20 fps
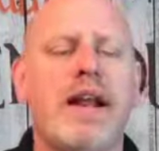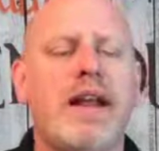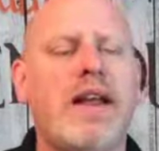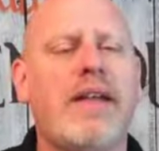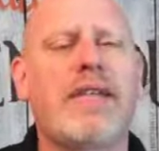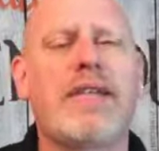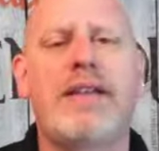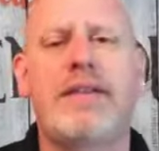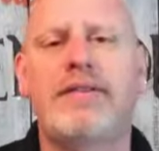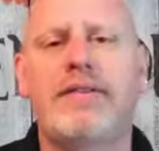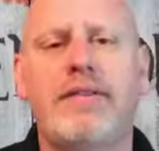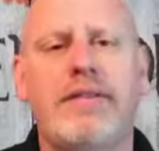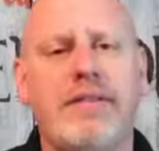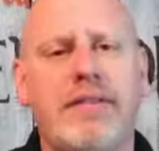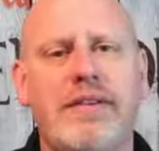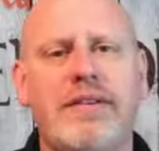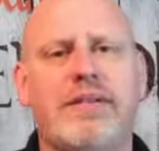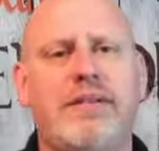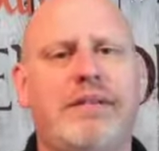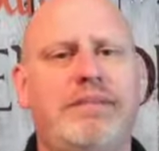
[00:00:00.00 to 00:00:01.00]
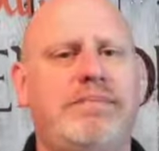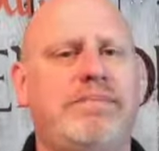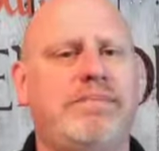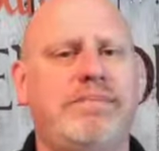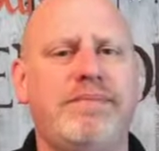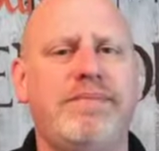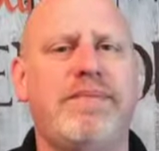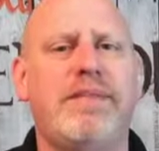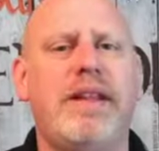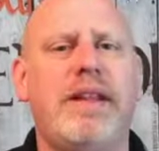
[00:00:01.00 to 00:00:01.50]
Now, this is
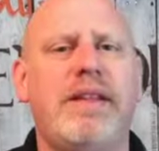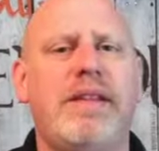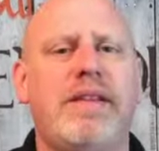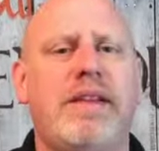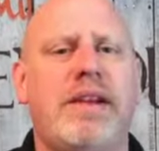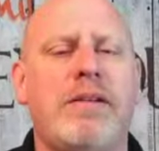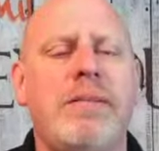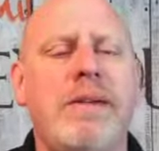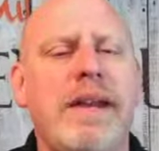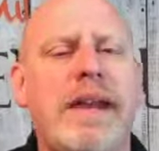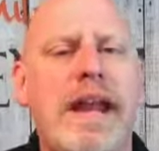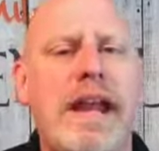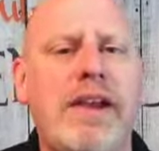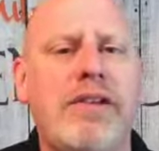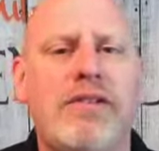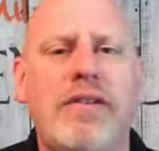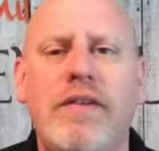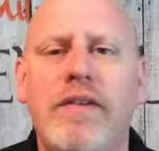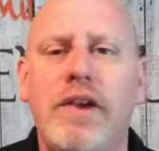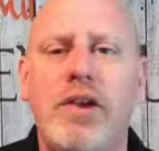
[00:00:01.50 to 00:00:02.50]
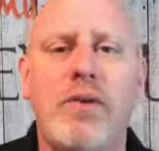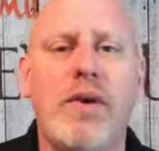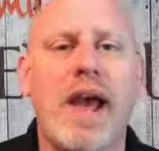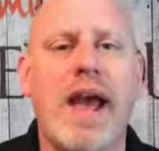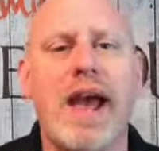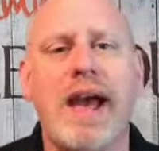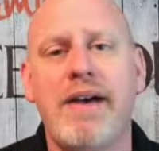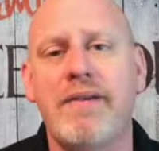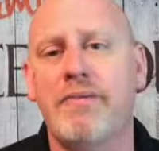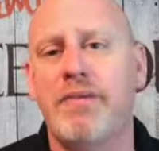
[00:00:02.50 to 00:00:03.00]
the communication that you
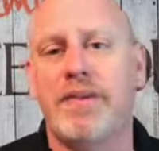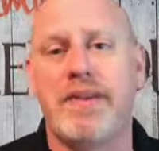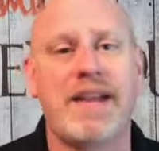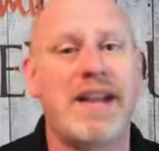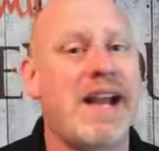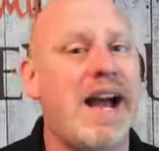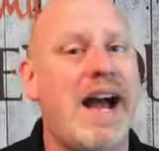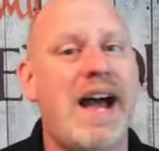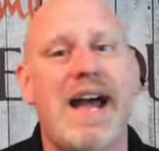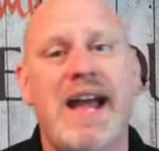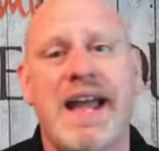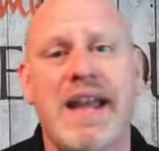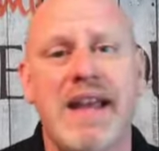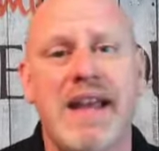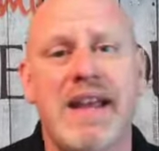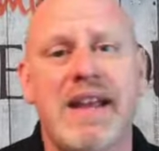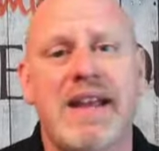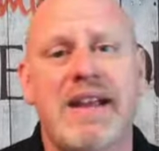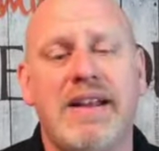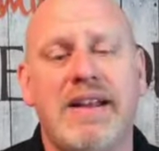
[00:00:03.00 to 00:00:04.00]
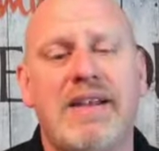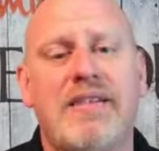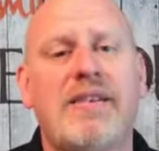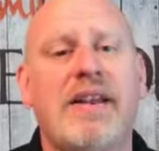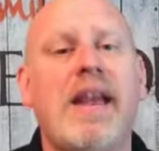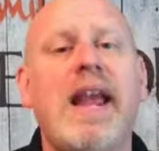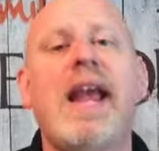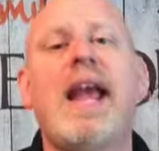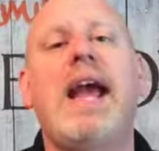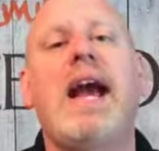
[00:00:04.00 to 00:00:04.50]
have with a guy that's
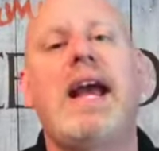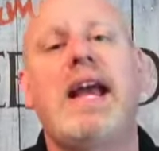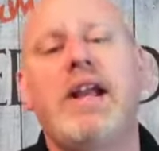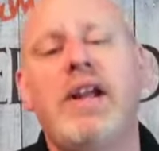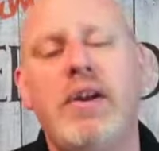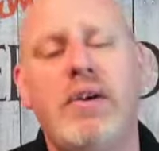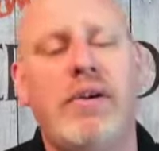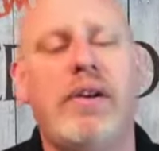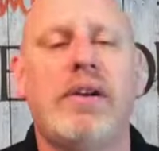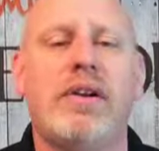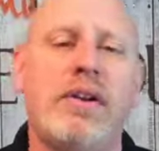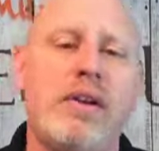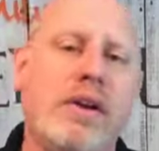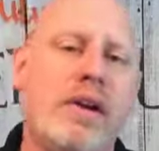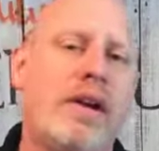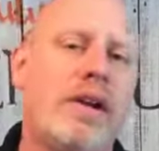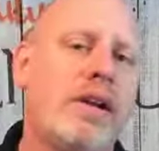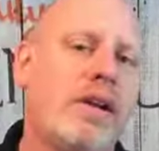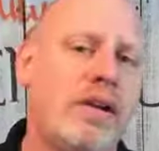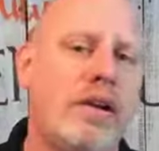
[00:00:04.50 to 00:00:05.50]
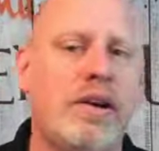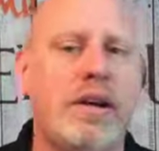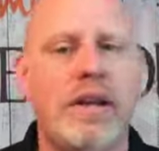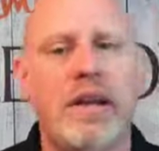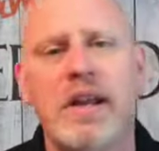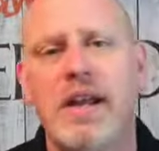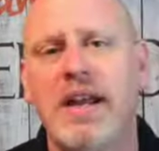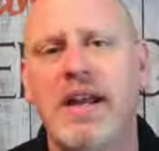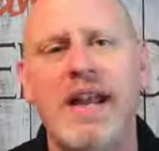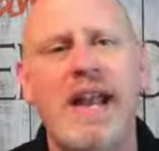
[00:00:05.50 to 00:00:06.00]
like, hey, how you doing? Good, good.